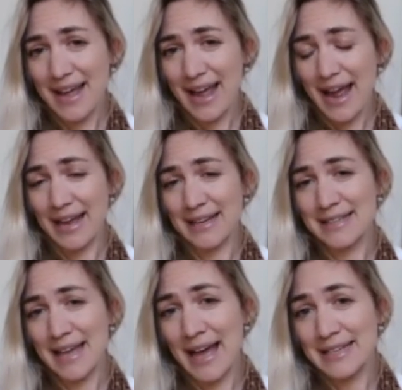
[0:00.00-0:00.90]
And
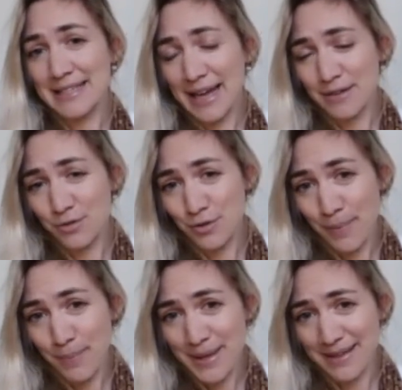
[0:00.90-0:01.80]
as that
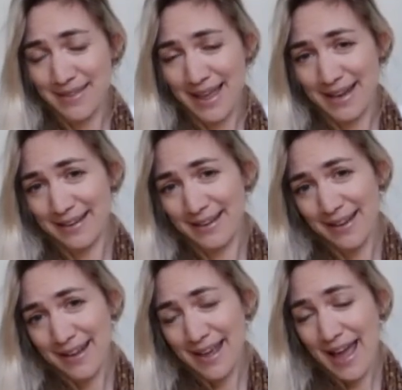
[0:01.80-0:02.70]
drum beat then
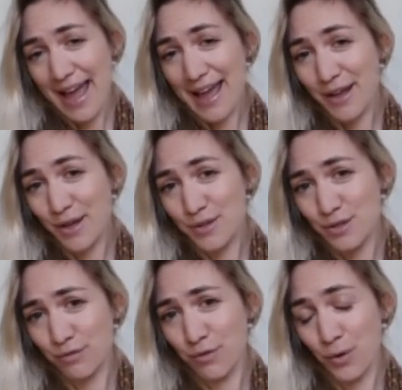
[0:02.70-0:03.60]
echoes
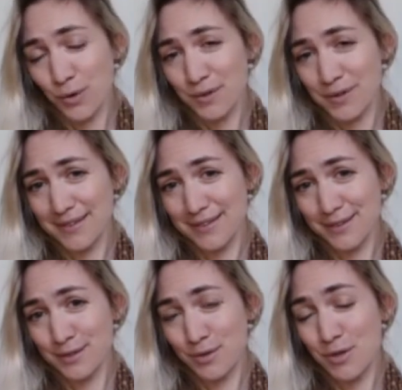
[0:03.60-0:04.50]
forth
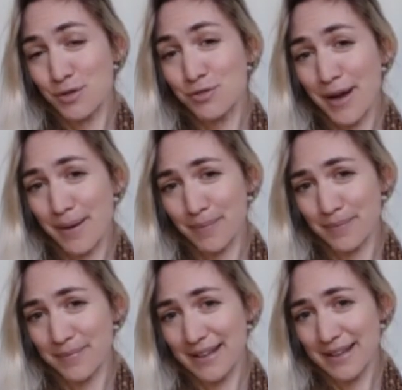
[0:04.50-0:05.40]
through the drum
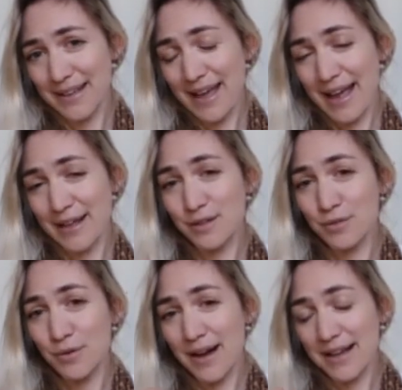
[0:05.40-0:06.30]
and
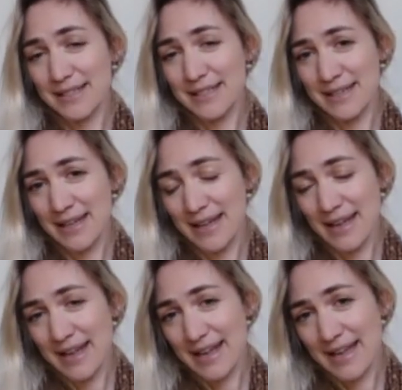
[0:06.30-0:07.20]
through us,
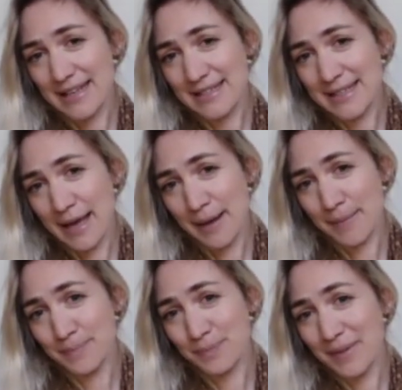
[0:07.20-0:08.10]
it
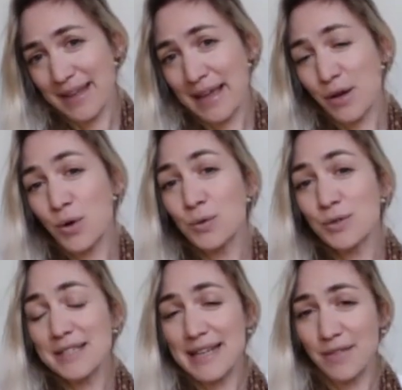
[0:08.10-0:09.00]

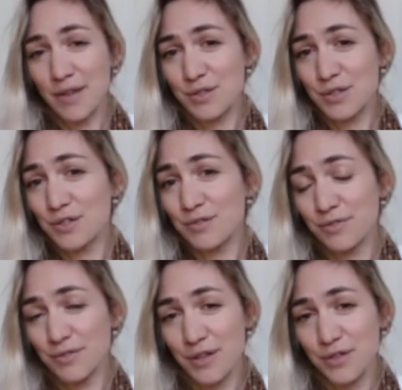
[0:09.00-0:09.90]
calls in
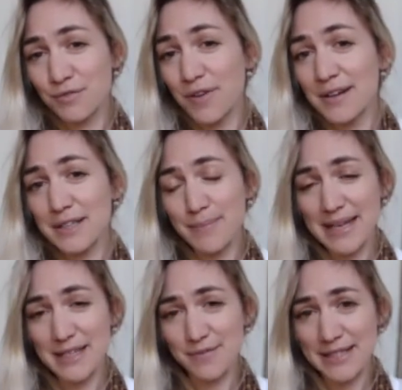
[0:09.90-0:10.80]
those far
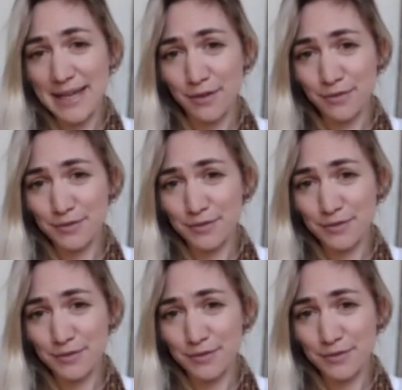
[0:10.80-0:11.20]
domains of self,